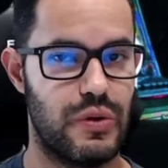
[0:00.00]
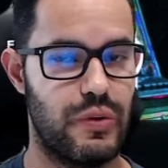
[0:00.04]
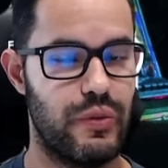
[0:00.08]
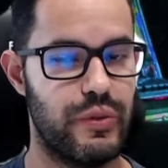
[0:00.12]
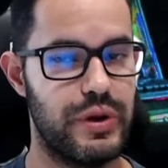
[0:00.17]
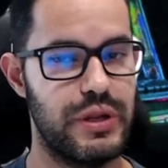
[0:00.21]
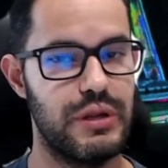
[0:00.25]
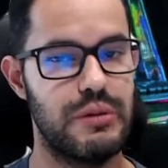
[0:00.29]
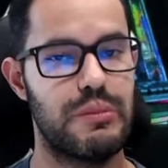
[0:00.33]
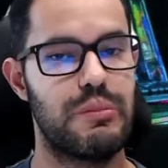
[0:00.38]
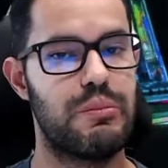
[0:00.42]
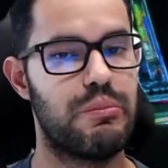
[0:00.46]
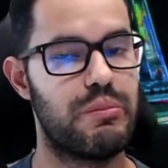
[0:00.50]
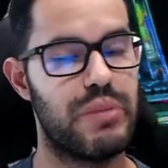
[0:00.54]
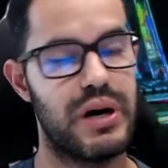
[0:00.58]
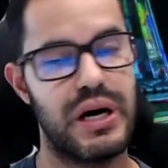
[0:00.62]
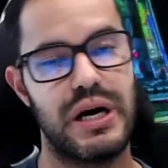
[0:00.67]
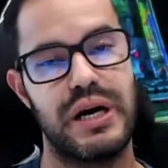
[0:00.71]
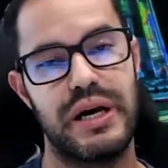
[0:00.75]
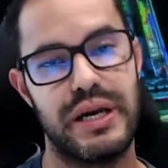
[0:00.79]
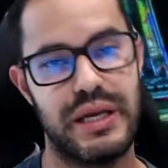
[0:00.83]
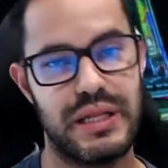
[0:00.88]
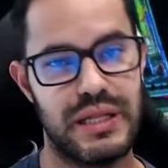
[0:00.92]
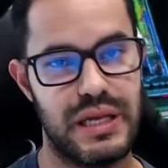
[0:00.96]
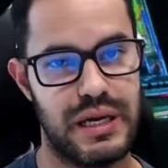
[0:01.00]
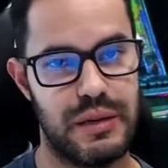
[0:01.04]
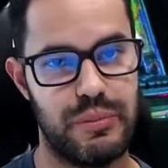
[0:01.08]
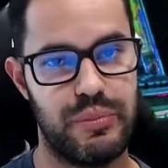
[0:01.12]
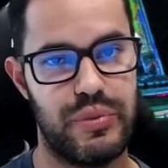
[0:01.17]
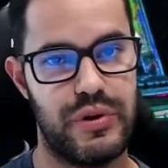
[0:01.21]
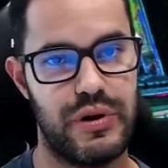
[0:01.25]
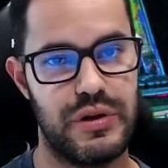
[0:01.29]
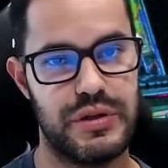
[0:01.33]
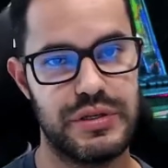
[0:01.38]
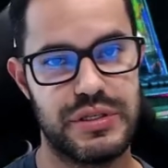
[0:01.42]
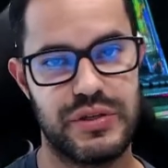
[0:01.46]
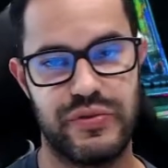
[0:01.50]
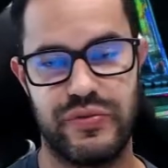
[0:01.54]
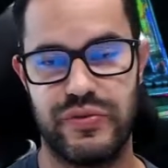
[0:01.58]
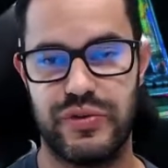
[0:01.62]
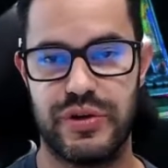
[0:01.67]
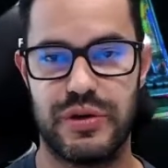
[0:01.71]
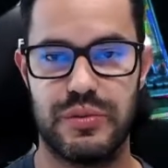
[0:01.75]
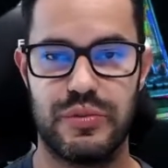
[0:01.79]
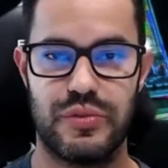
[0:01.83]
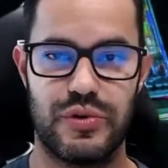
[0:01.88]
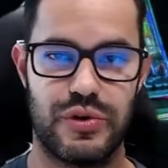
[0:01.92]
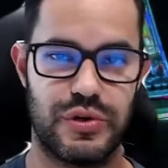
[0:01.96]
when you bind that policy
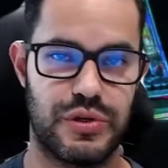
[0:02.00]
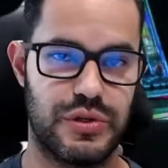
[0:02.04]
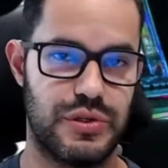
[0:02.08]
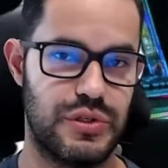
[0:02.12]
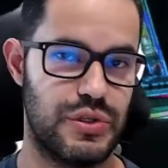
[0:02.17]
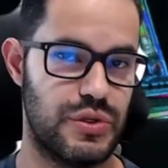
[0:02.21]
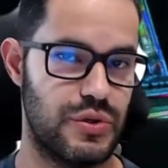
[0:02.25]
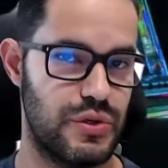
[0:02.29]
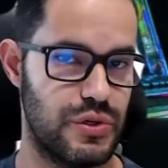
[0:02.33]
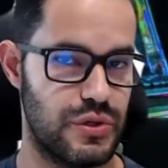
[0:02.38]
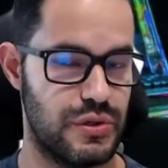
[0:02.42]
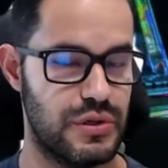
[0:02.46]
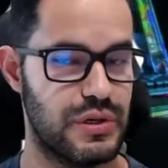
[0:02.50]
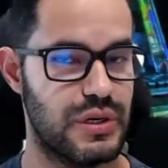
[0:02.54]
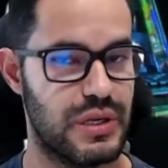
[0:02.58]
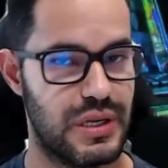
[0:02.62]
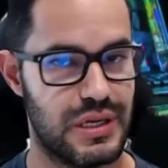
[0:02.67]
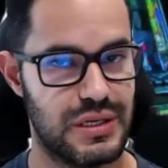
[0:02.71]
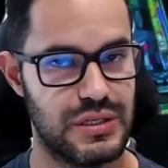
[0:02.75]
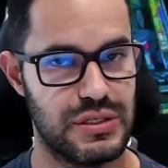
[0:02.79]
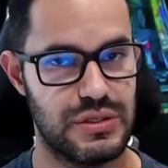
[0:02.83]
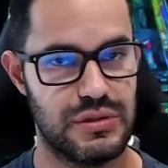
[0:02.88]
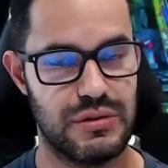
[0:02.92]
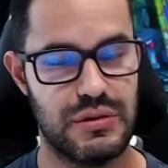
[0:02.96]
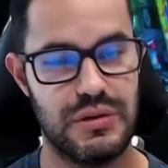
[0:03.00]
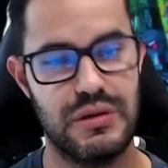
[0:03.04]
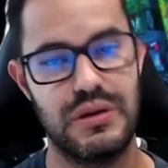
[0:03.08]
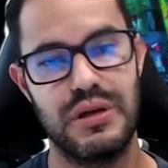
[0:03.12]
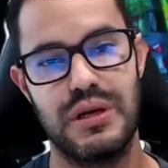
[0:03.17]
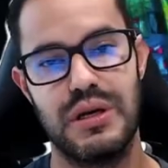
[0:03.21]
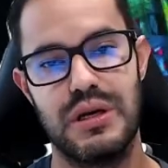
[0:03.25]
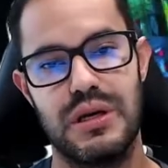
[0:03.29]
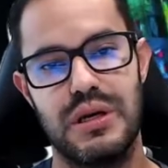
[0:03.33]
framework to your cluster,